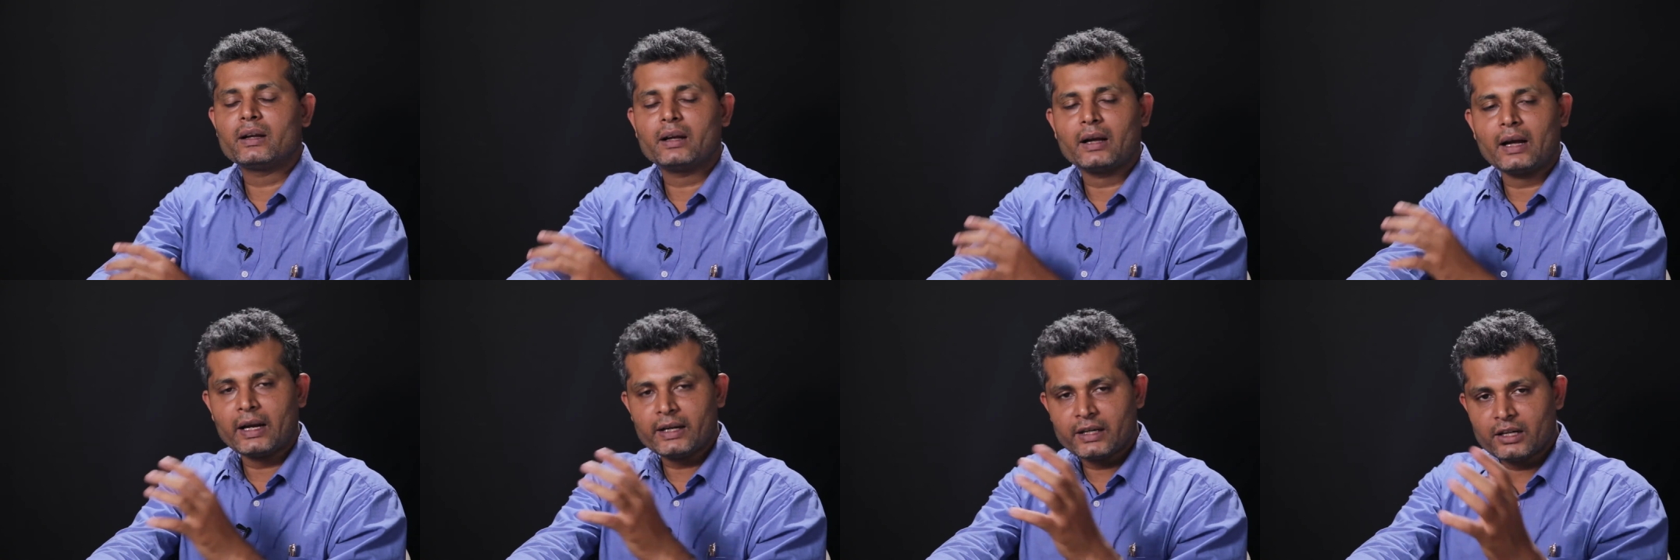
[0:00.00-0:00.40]

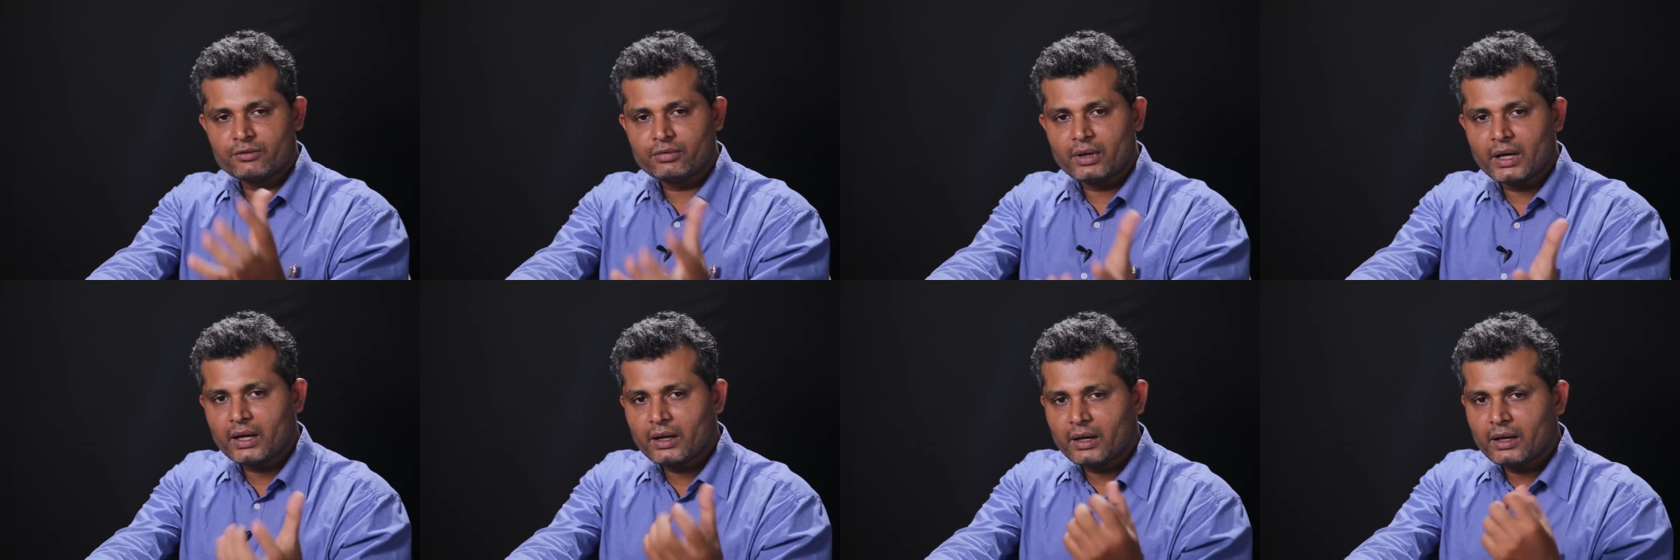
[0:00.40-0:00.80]

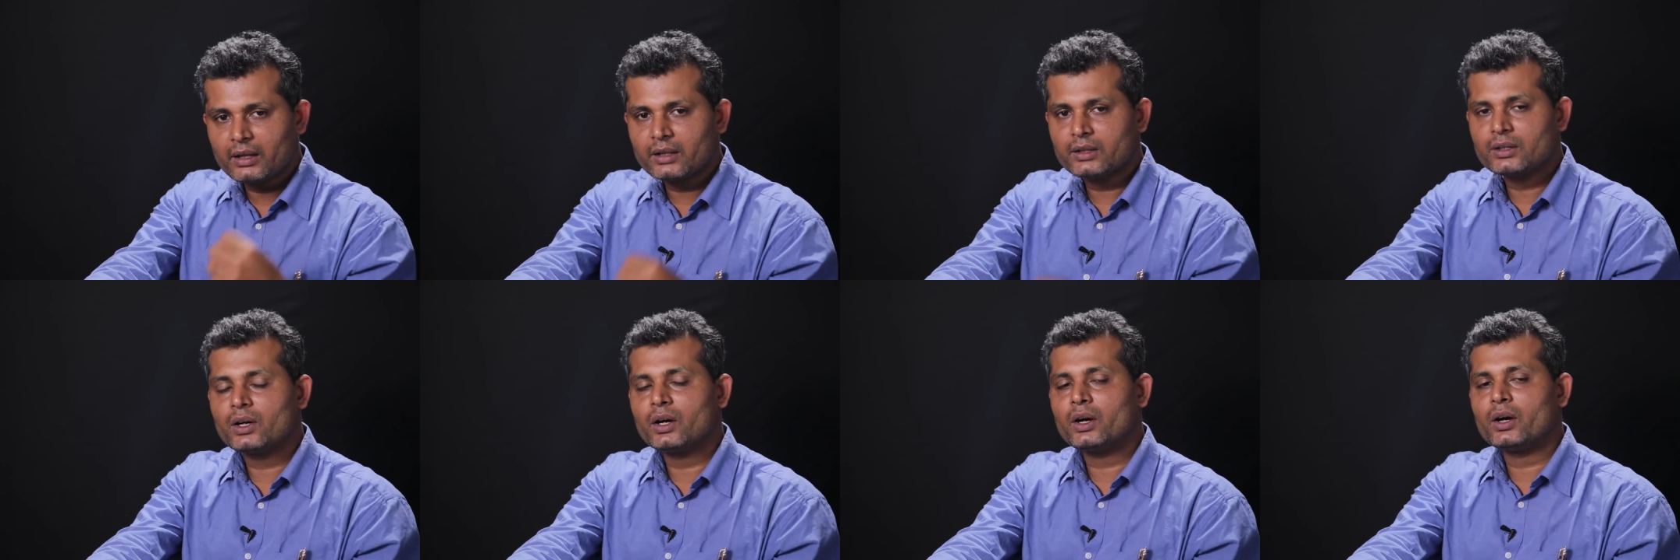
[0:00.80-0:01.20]

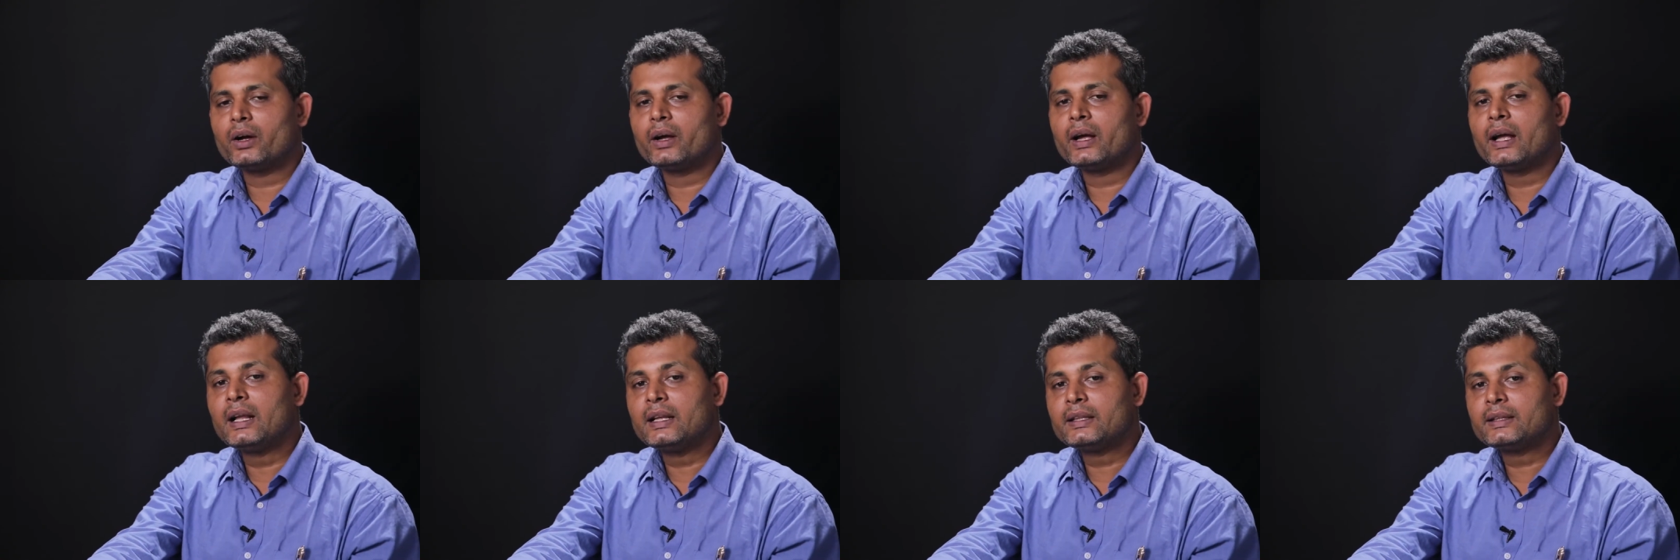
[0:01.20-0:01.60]
the
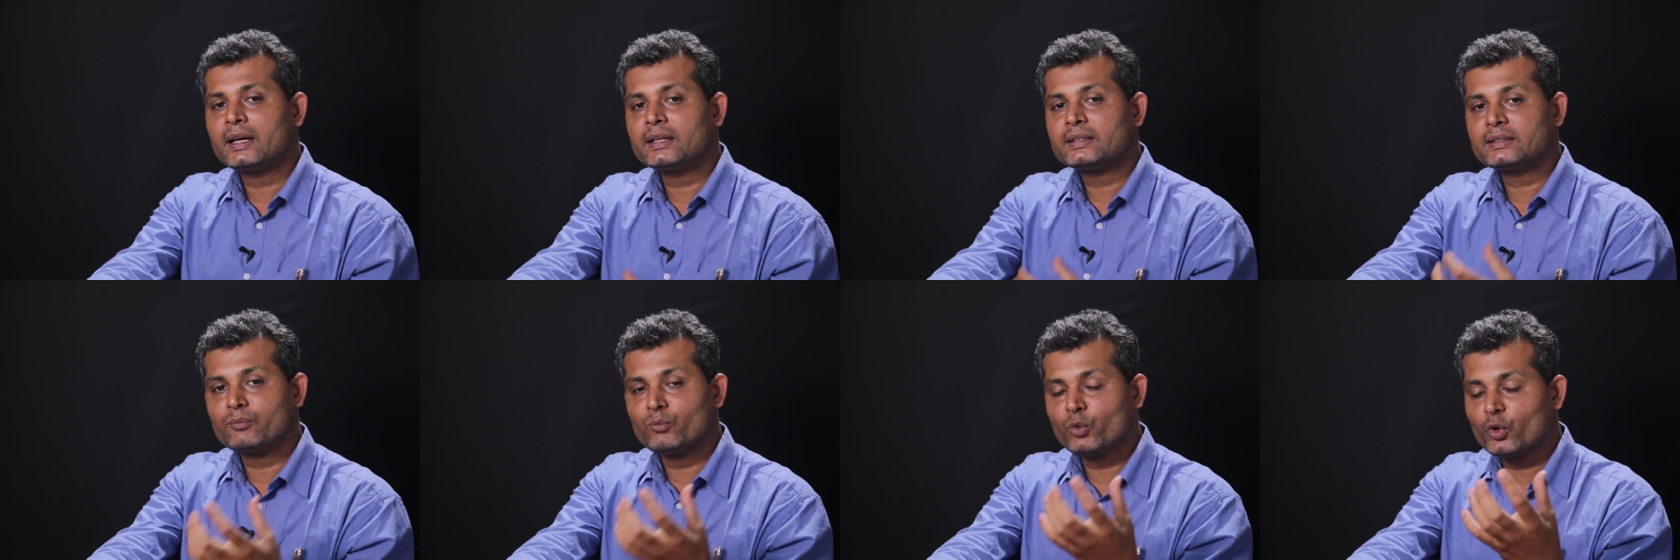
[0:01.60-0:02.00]
health
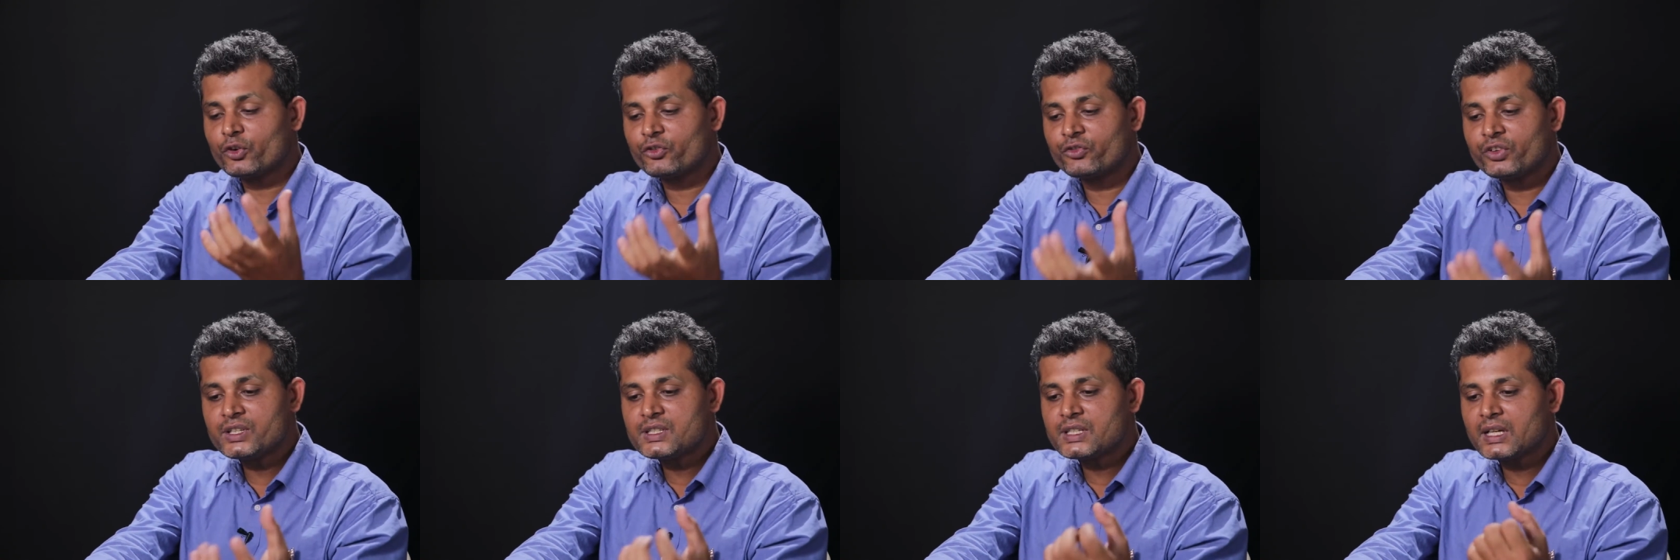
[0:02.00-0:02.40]
as a more
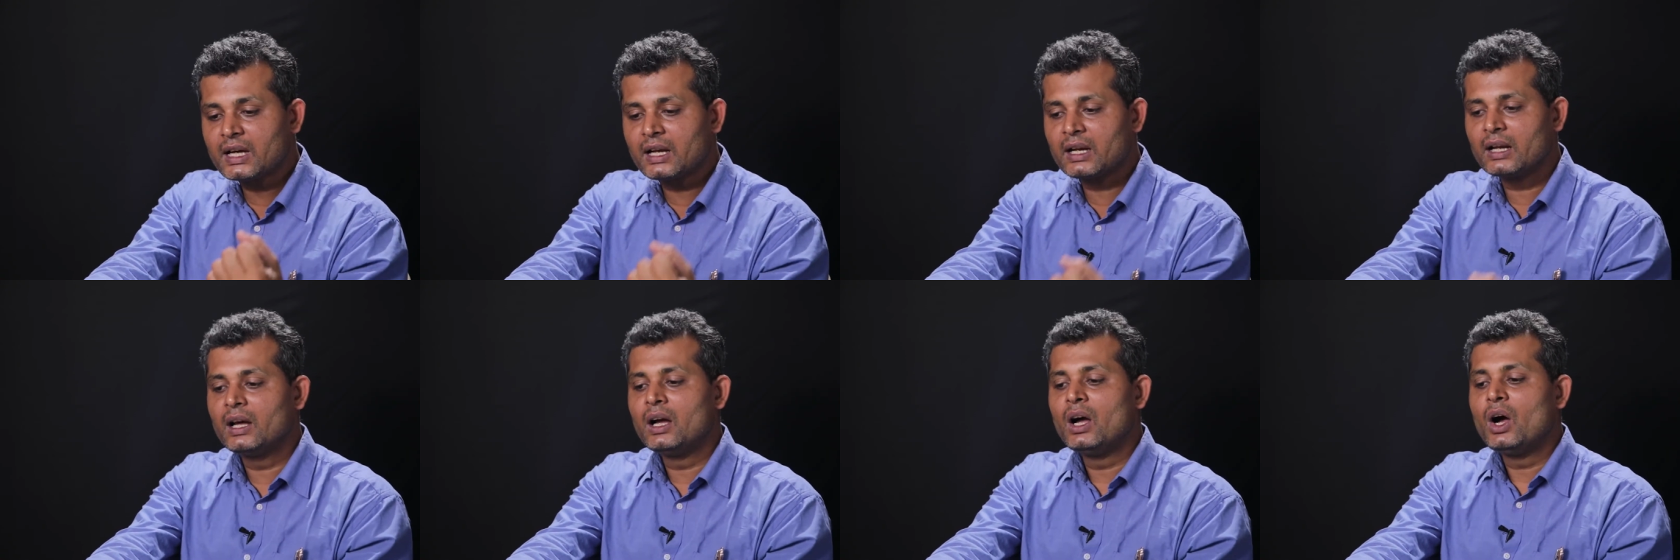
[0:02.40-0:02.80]

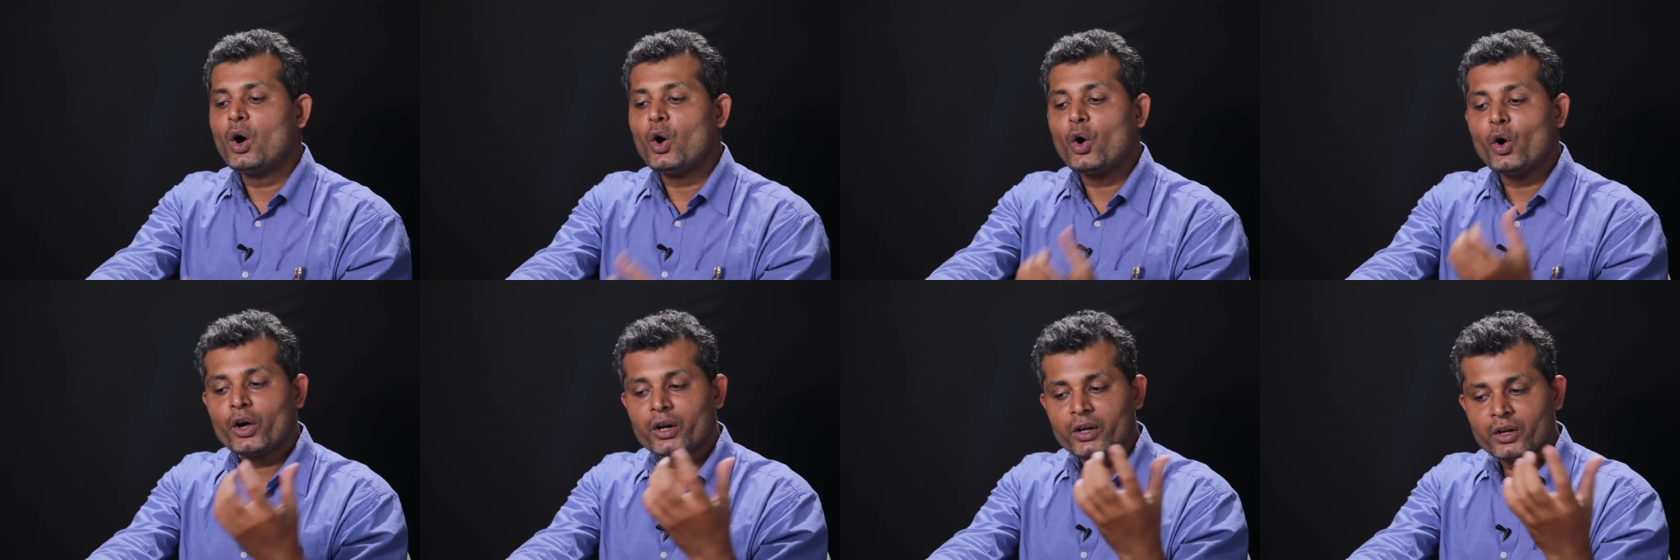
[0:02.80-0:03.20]
physical
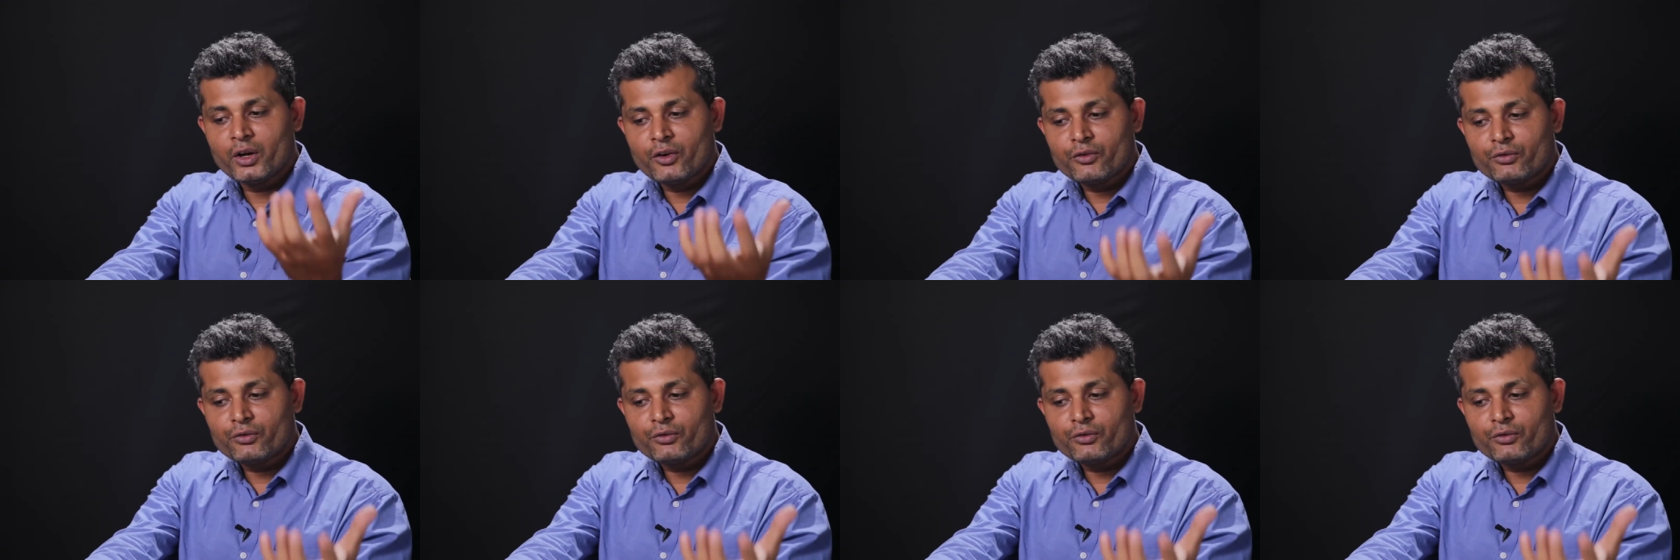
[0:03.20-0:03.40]
or